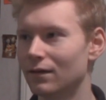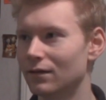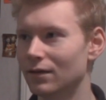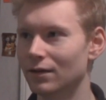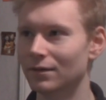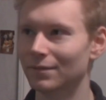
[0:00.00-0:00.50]

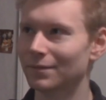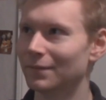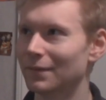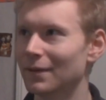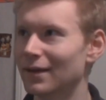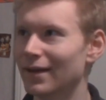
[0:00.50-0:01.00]
you know,
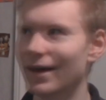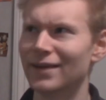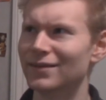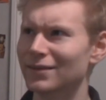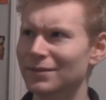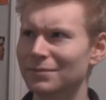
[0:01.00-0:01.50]

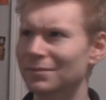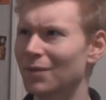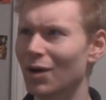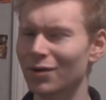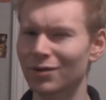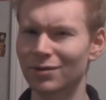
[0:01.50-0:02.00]
as a
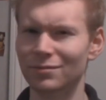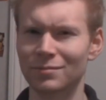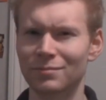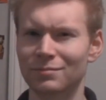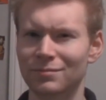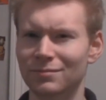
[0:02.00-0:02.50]
modern
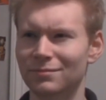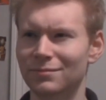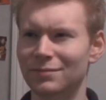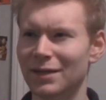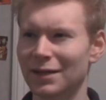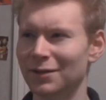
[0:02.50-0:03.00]

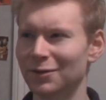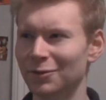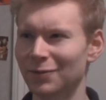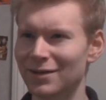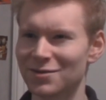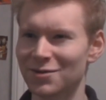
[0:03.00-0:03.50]
secular
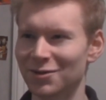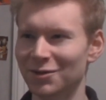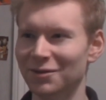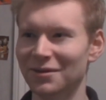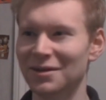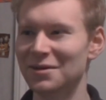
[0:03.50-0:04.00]
Westerner,